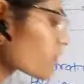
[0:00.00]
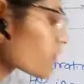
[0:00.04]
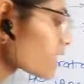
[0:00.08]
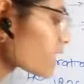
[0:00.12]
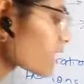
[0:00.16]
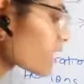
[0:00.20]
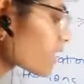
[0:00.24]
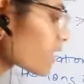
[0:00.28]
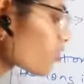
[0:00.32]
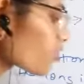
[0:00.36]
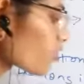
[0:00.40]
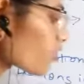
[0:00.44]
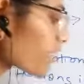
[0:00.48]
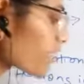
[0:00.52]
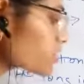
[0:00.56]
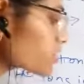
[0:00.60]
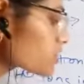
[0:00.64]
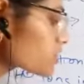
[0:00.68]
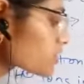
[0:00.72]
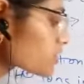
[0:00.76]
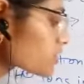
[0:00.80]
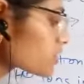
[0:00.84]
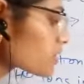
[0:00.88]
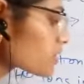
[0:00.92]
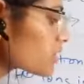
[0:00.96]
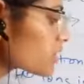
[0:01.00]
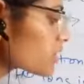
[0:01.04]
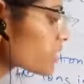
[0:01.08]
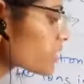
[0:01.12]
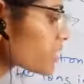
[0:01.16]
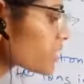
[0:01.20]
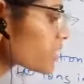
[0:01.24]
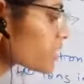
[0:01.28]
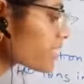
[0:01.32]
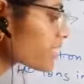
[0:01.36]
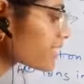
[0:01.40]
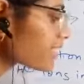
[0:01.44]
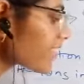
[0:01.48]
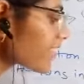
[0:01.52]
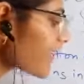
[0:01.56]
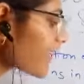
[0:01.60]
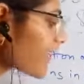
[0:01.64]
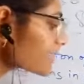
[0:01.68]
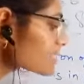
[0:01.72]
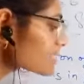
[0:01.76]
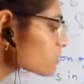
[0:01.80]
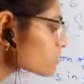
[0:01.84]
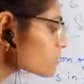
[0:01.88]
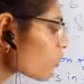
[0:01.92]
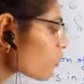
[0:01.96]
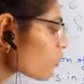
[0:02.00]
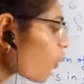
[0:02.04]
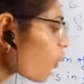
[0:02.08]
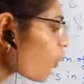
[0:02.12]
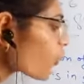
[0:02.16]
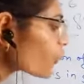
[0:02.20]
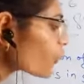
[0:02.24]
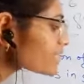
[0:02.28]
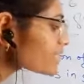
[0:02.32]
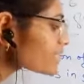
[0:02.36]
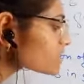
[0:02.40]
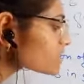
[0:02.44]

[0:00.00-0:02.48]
KOH, it has OH